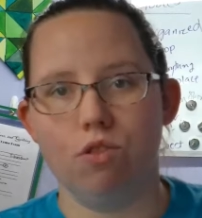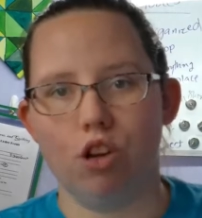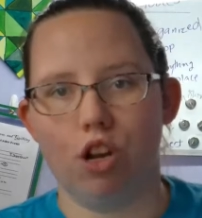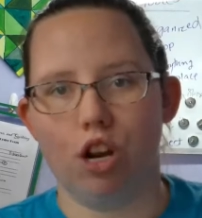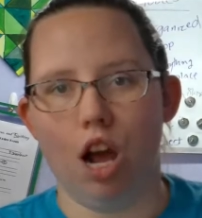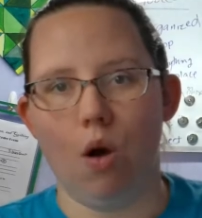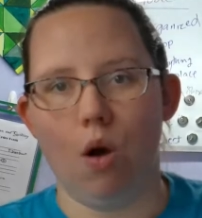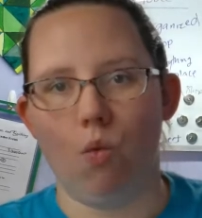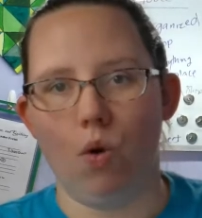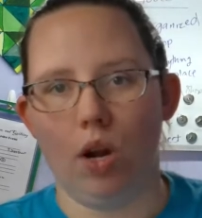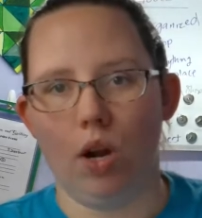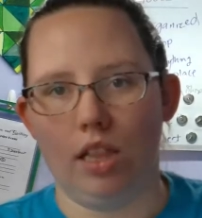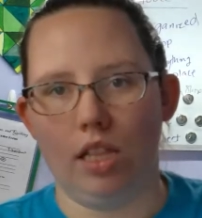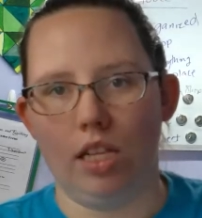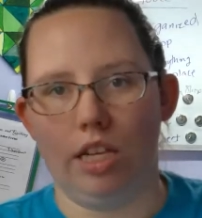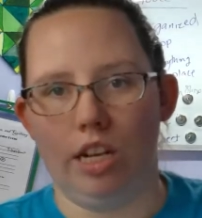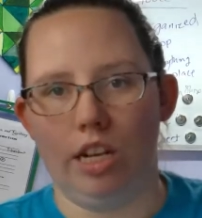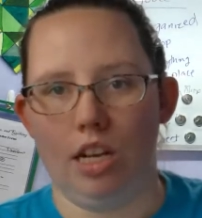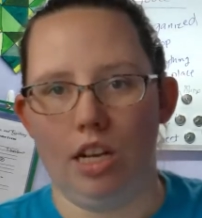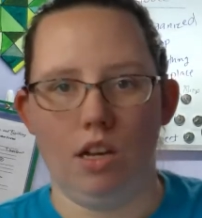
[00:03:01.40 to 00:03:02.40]
you're not
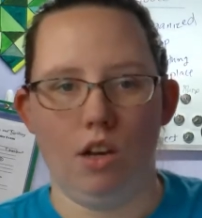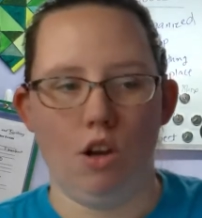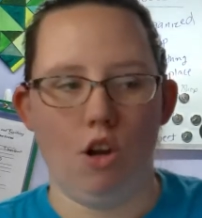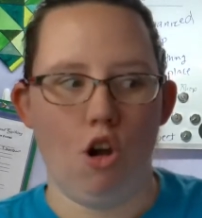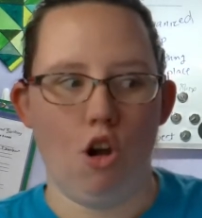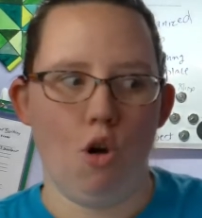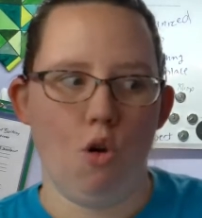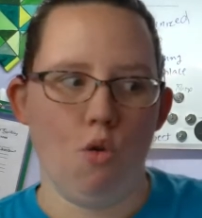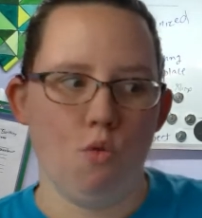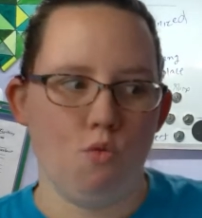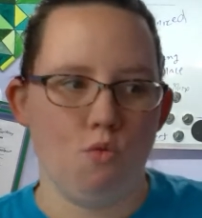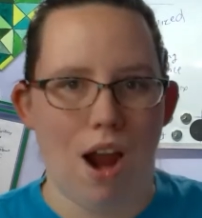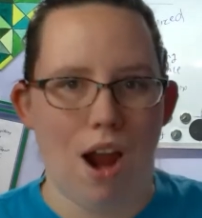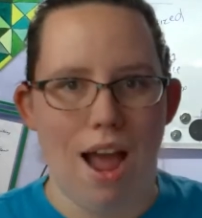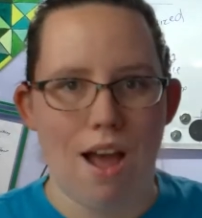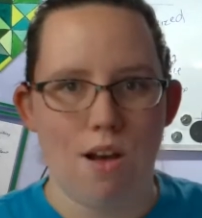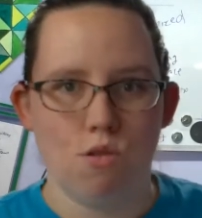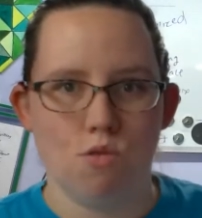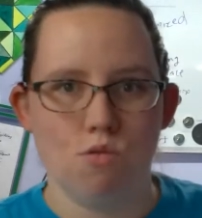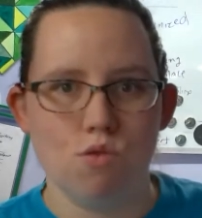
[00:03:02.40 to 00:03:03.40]
wiggling it
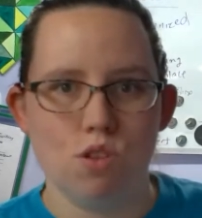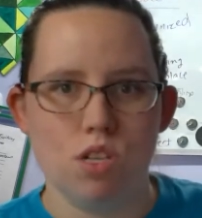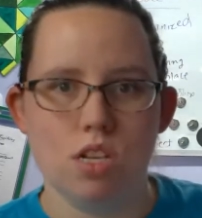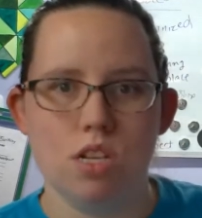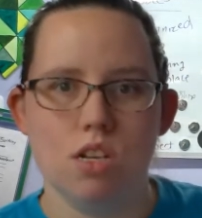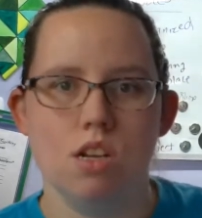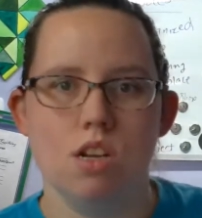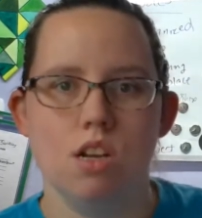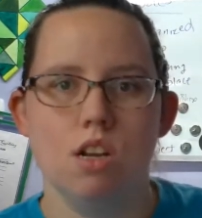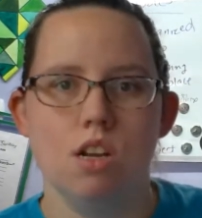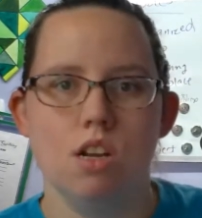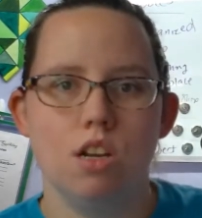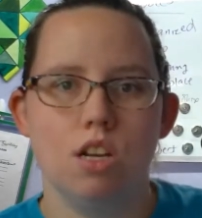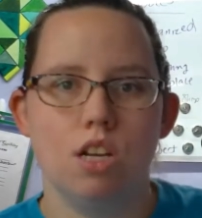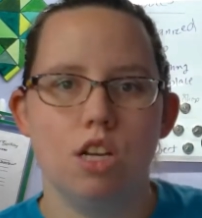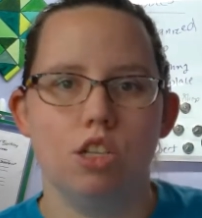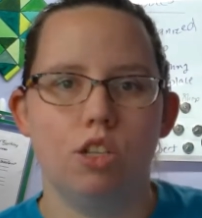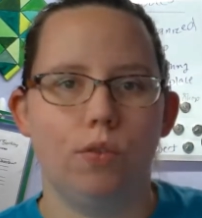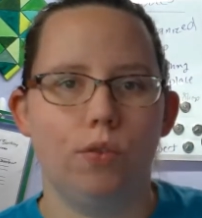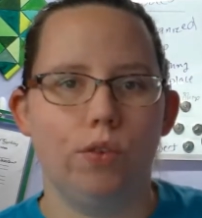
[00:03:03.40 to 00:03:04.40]
around,
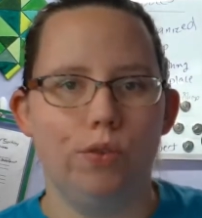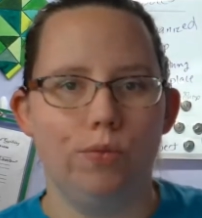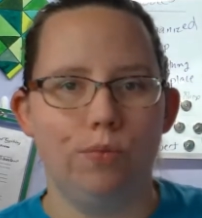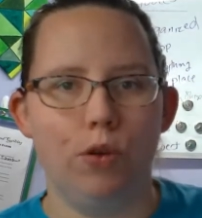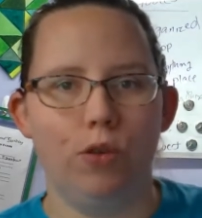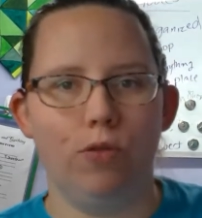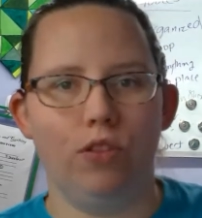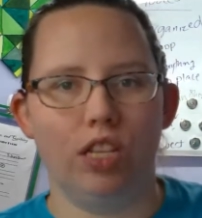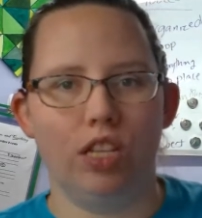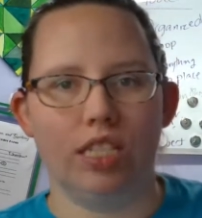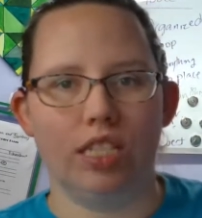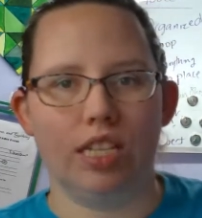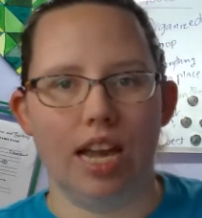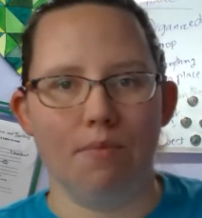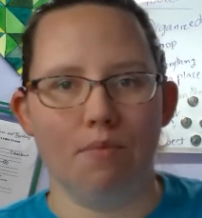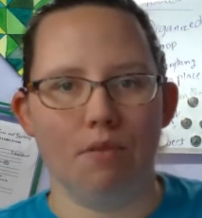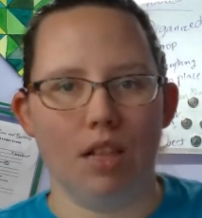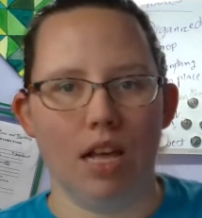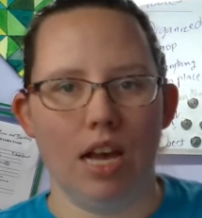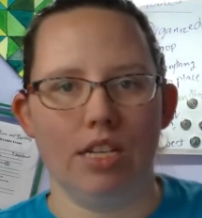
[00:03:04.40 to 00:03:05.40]
because if you move the
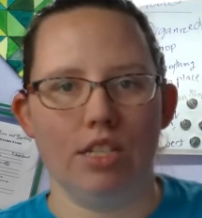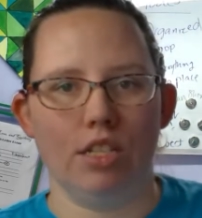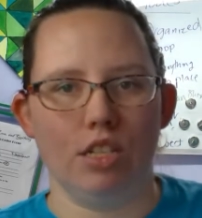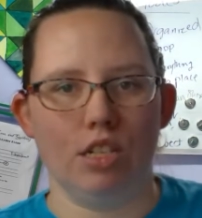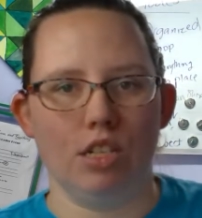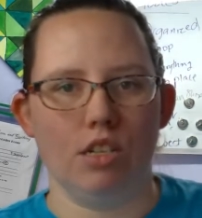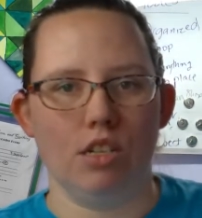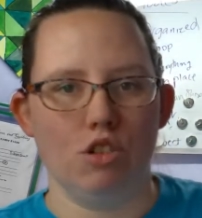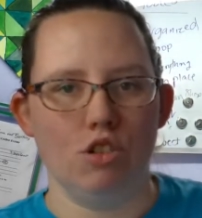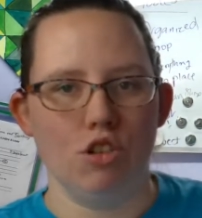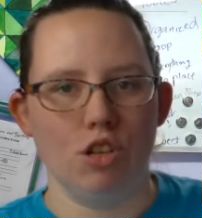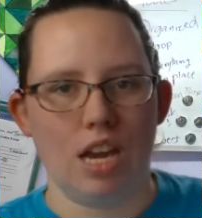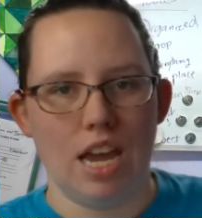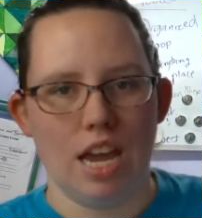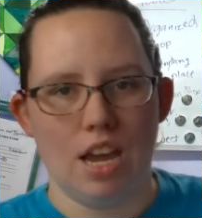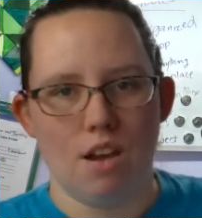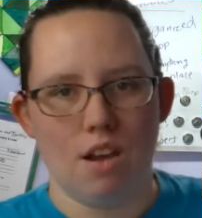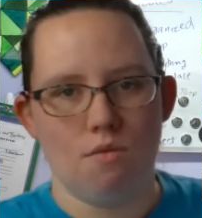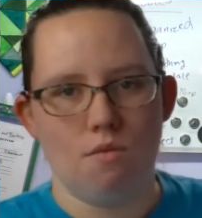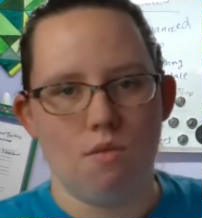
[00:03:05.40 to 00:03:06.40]
stabilizer, you
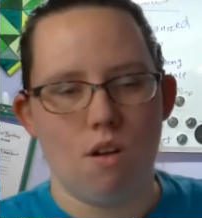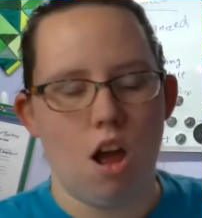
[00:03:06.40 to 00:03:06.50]
can't